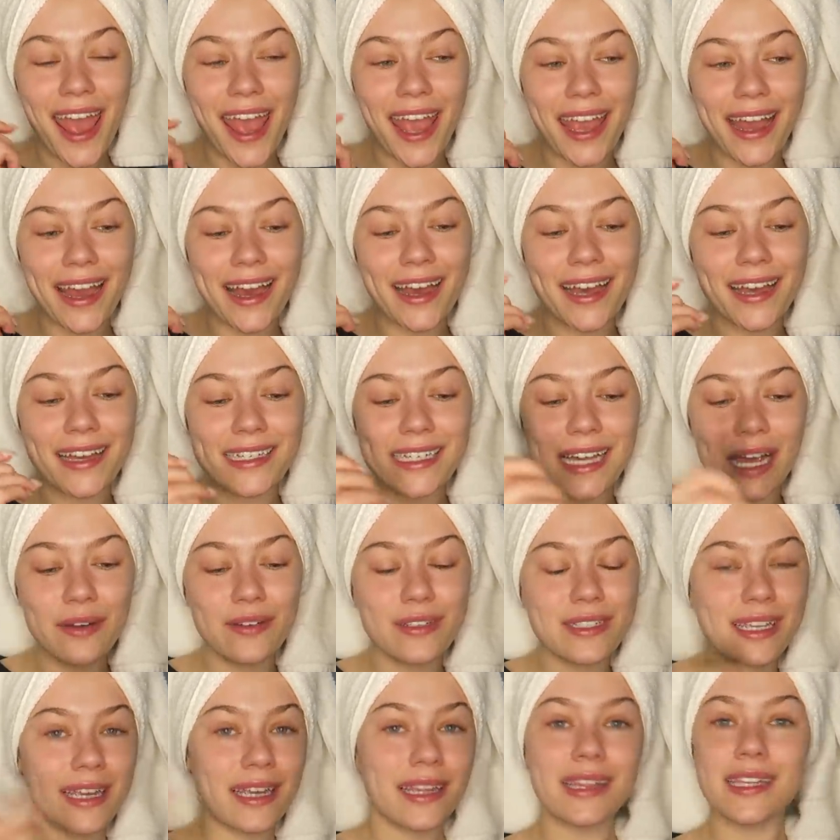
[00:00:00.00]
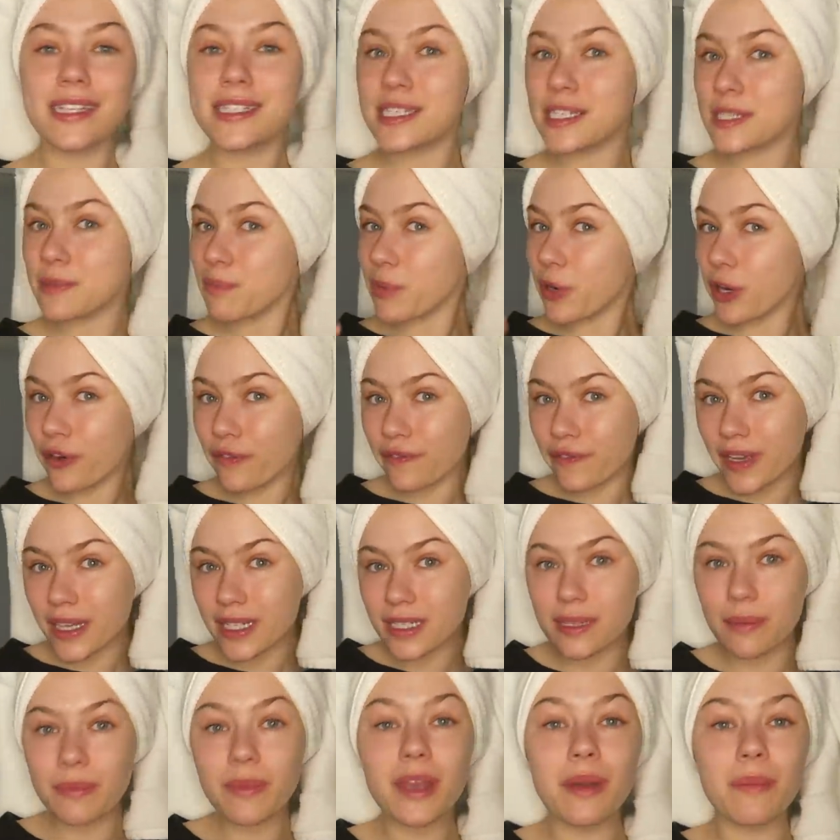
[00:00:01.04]
And I was like, this is
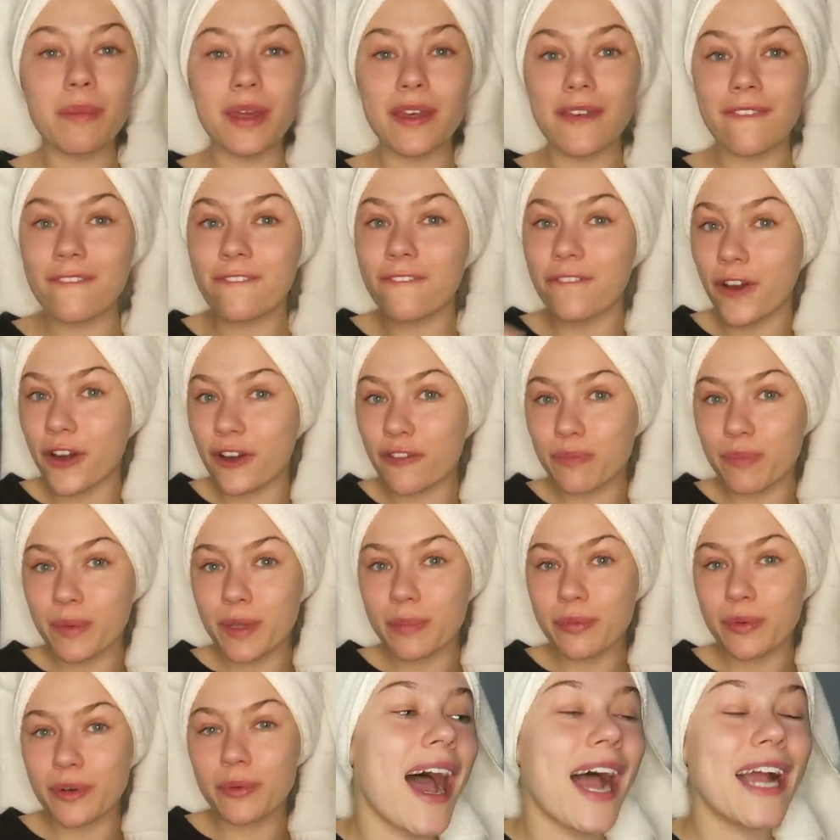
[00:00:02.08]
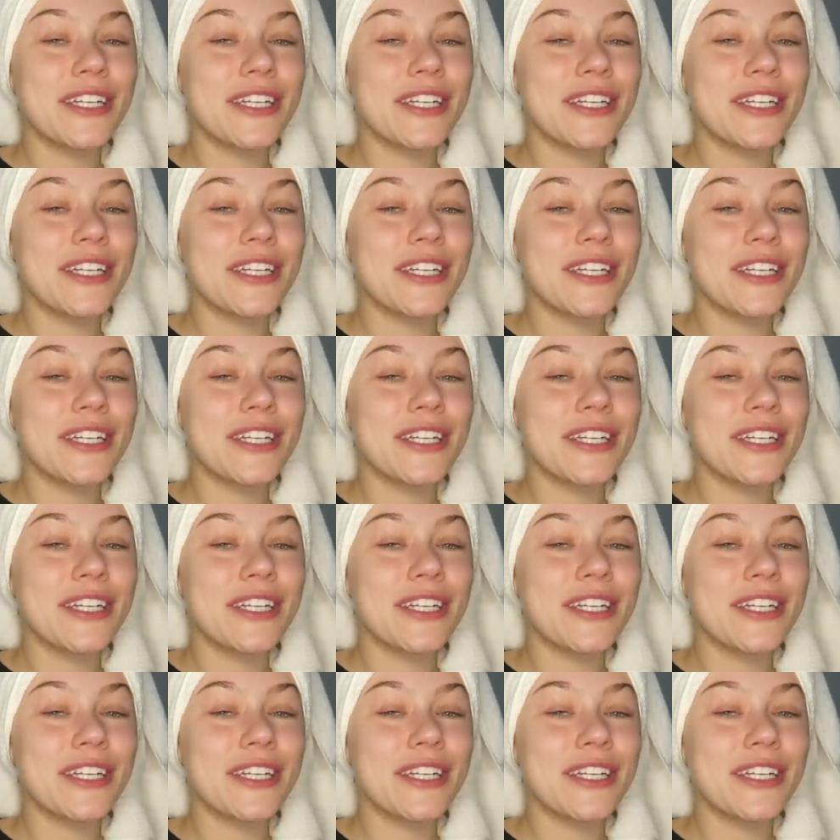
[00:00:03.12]
perfect. I'm gonna be in front of people.